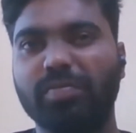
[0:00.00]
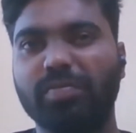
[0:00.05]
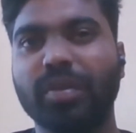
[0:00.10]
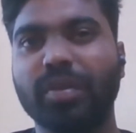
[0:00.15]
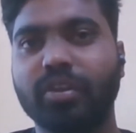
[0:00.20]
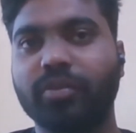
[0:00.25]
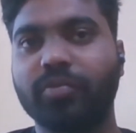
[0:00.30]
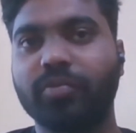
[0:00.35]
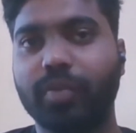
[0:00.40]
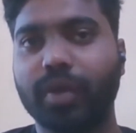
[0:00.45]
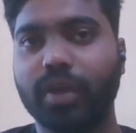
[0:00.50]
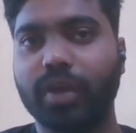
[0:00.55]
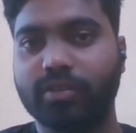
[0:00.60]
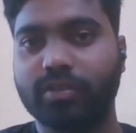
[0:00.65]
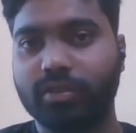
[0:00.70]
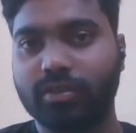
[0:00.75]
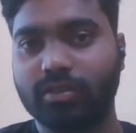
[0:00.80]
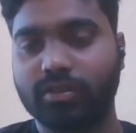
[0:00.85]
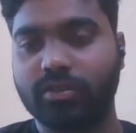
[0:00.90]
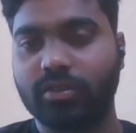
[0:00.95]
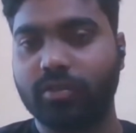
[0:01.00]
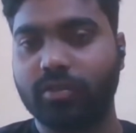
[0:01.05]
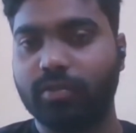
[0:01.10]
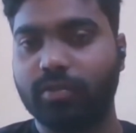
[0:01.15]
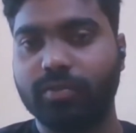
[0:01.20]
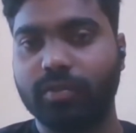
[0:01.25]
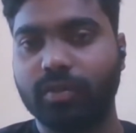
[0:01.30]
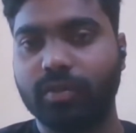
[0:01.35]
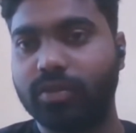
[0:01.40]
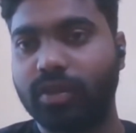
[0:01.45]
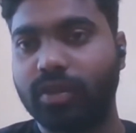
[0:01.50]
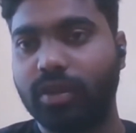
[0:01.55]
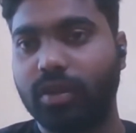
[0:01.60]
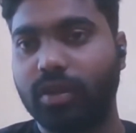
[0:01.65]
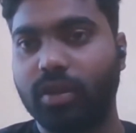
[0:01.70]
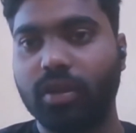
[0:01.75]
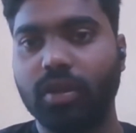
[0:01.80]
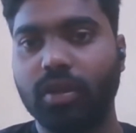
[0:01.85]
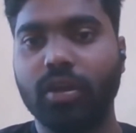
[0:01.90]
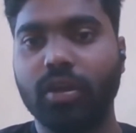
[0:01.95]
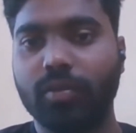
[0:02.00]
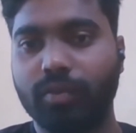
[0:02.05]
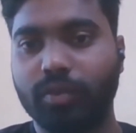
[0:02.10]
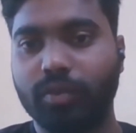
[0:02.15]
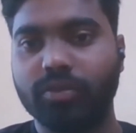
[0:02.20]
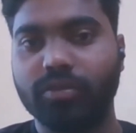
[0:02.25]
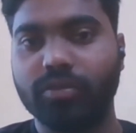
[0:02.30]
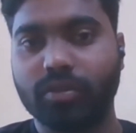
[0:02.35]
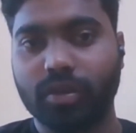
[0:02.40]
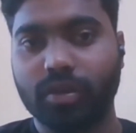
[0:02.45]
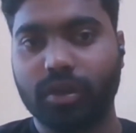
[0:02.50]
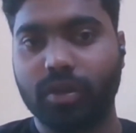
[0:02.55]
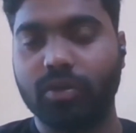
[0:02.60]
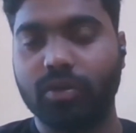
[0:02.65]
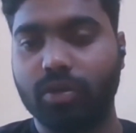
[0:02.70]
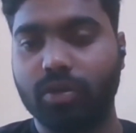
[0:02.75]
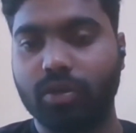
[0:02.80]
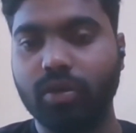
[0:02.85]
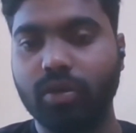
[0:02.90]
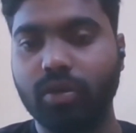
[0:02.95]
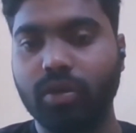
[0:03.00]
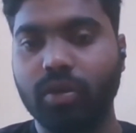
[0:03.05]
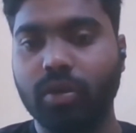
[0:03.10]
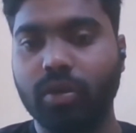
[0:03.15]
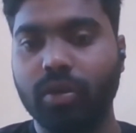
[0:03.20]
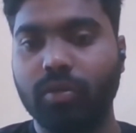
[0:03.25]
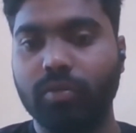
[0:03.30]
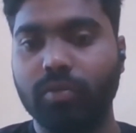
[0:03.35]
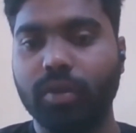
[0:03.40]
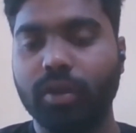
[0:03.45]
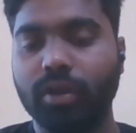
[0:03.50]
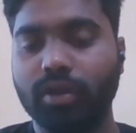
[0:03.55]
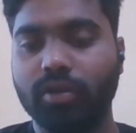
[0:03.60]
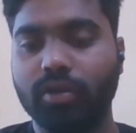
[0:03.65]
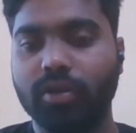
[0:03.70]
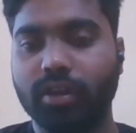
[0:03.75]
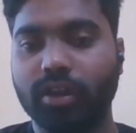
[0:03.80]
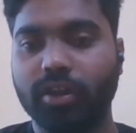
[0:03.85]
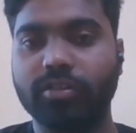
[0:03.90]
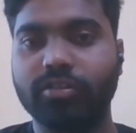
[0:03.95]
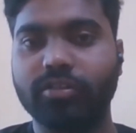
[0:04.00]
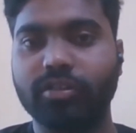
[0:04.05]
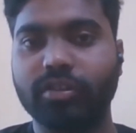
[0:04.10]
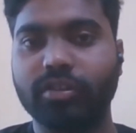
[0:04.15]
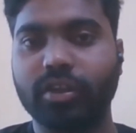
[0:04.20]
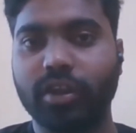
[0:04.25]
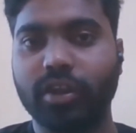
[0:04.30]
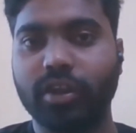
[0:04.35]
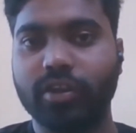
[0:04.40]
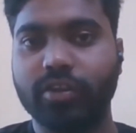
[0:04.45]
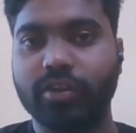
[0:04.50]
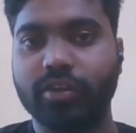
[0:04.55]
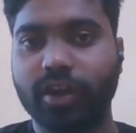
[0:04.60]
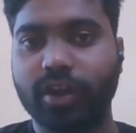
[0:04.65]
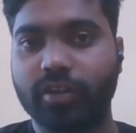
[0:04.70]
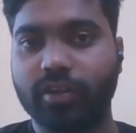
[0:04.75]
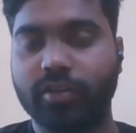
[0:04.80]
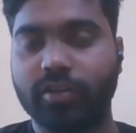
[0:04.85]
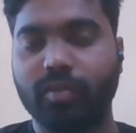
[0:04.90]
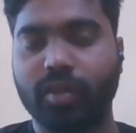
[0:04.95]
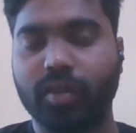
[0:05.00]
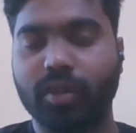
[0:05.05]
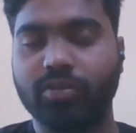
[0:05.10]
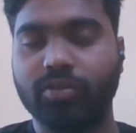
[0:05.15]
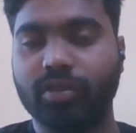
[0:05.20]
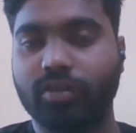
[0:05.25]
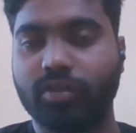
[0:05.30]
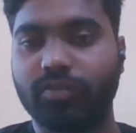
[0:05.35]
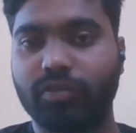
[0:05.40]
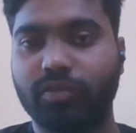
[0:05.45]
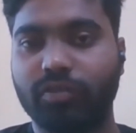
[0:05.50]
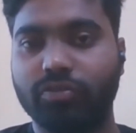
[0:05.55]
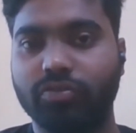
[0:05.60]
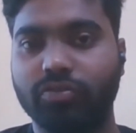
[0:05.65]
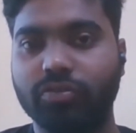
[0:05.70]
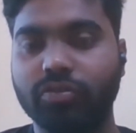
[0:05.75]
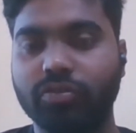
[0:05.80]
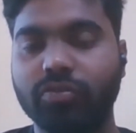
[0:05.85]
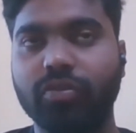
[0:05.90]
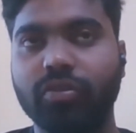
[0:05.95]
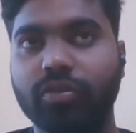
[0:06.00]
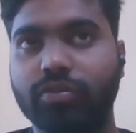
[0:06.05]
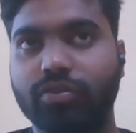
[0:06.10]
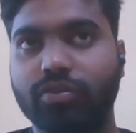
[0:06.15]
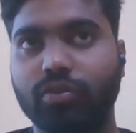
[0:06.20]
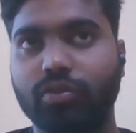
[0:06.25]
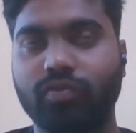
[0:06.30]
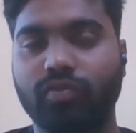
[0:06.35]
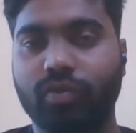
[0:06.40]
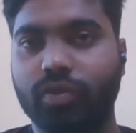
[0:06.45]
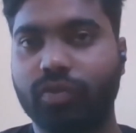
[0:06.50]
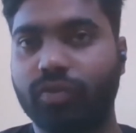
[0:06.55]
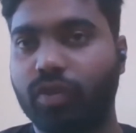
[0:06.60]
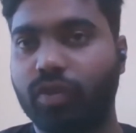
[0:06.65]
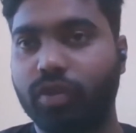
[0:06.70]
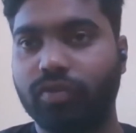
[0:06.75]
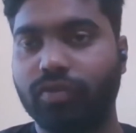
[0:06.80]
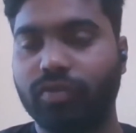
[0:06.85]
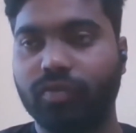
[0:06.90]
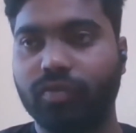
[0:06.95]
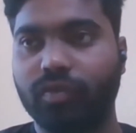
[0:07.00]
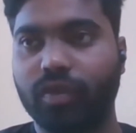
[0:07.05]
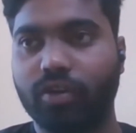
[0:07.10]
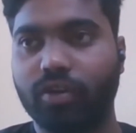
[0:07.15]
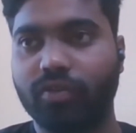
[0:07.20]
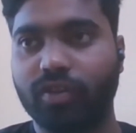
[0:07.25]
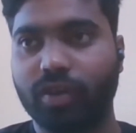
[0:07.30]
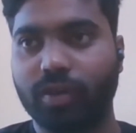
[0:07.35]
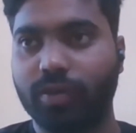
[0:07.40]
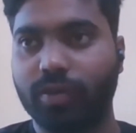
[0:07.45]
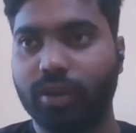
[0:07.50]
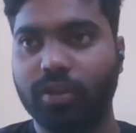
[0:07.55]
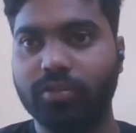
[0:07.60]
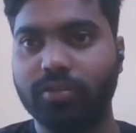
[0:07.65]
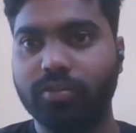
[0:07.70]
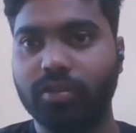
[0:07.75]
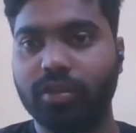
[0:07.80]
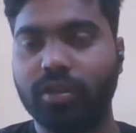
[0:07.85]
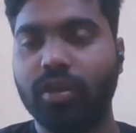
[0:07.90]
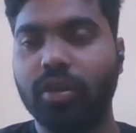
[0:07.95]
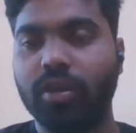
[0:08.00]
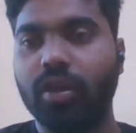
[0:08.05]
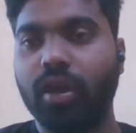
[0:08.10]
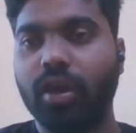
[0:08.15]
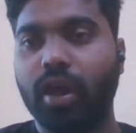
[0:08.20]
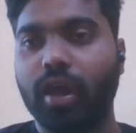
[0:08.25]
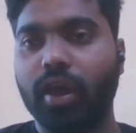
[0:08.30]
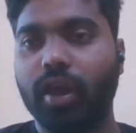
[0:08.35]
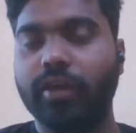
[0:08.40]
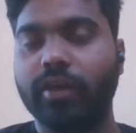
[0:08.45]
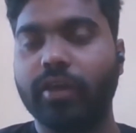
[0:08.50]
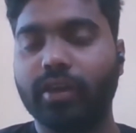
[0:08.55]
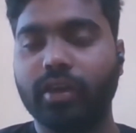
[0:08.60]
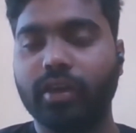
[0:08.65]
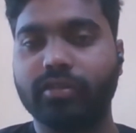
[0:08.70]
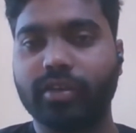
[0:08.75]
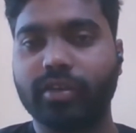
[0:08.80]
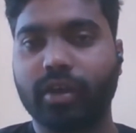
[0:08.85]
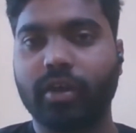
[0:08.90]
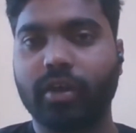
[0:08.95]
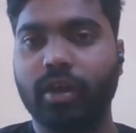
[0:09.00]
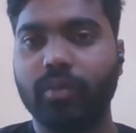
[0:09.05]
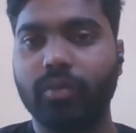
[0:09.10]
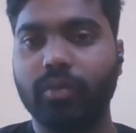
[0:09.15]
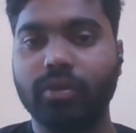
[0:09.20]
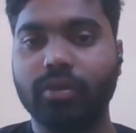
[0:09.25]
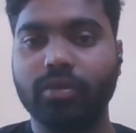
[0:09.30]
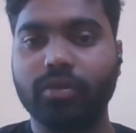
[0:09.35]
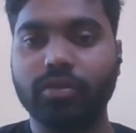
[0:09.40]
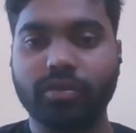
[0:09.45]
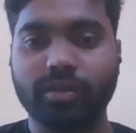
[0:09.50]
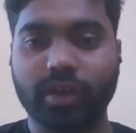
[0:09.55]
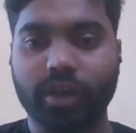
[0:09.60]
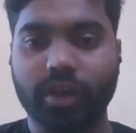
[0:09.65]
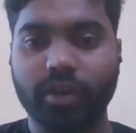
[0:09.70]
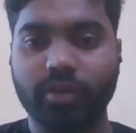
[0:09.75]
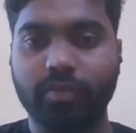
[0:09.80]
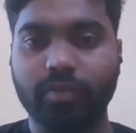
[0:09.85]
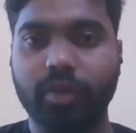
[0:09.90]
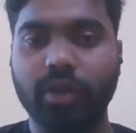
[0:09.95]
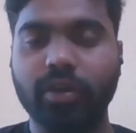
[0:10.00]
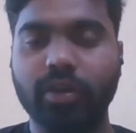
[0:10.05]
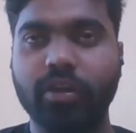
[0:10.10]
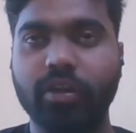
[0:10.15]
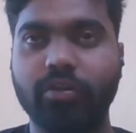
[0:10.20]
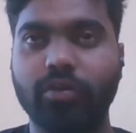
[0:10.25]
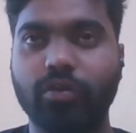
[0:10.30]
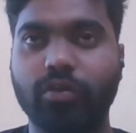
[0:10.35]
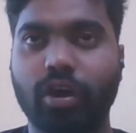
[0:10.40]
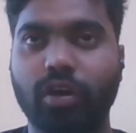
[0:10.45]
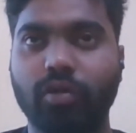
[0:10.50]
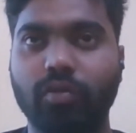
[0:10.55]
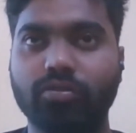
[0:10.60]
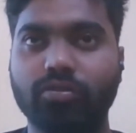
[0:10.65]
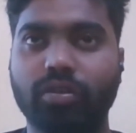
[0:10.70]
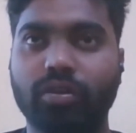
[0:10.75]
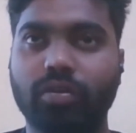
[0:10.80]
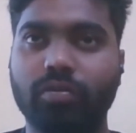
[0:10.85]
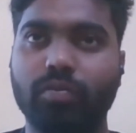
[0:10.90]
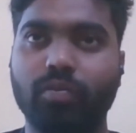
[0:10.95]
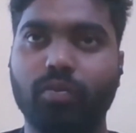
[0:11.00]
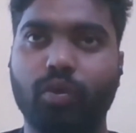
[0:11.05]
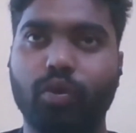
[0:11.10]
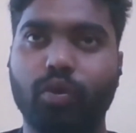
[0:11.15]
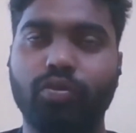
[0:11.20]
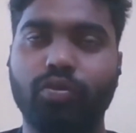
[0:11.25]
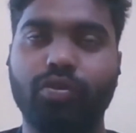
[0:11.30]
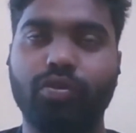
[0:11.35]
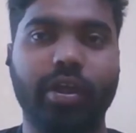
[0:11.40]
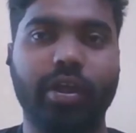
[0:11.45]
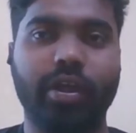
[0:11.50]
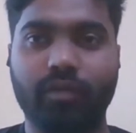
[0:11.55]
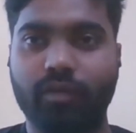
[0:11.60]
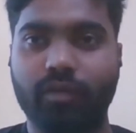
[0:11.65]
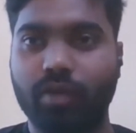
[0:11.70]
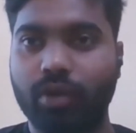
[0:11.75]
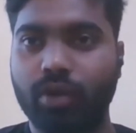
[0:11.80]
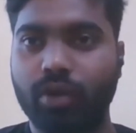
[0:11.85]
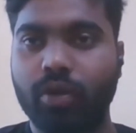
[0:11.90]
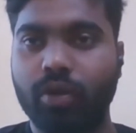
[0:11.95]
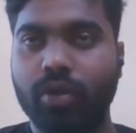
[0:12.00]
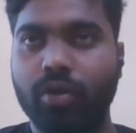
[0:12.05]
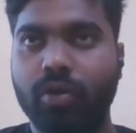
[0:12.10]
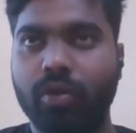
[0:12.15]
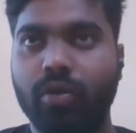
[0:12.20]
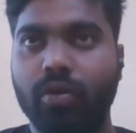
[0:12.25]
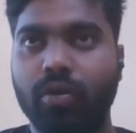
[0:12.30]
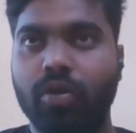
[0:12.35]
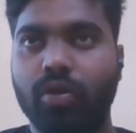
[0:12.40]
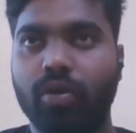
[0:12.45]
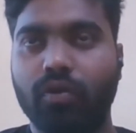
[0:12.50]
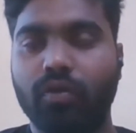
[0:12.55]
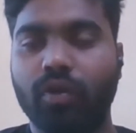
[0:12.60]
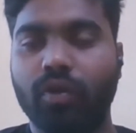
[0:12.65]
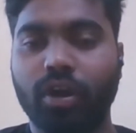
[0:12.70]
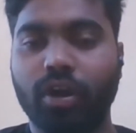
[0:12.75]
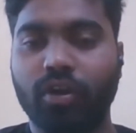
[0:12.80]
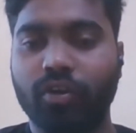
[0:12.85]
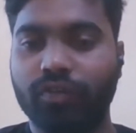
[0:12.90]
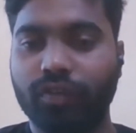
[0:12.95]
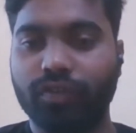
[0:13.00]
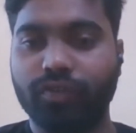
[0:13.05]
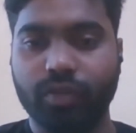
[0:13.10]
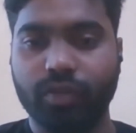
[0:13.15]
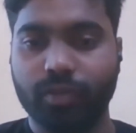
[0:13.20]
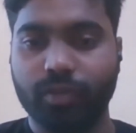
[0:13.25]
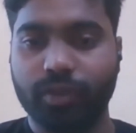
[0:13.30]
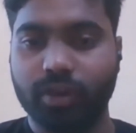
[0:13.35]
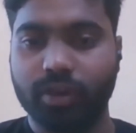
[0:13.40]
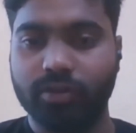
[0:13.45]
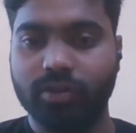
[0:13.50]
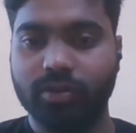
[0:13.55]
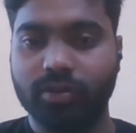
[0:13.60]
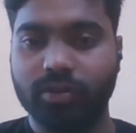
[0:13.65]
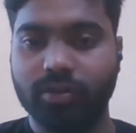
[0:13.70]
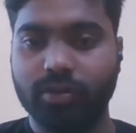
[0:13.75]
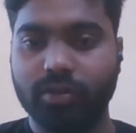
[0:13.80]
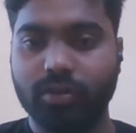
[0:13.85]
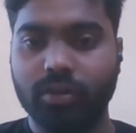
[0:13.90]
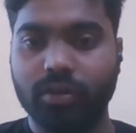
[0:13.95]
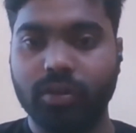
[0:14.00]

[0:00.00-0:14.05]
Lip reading: bit of basic C++ and basic control, but there isn't any that much tough questions. It took for 45 minutes. And coming to the second part, it took almost more than 1 hour 50 minutes.